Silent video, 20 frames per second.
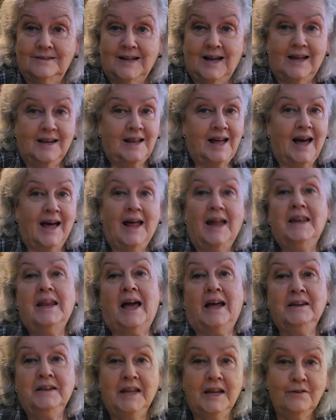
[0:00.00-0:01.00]

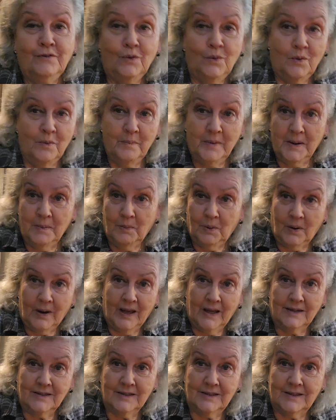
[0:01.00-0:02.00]
I never remember
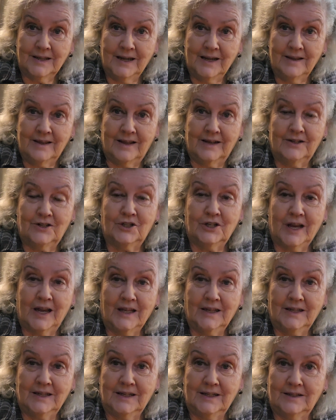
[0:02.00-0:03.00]
how to say that
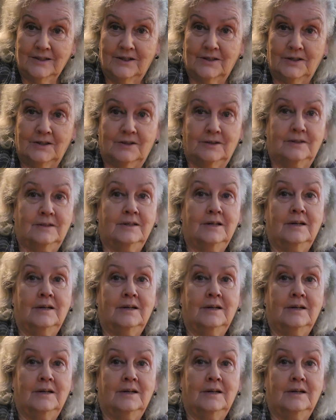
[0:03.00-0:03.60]
Chinese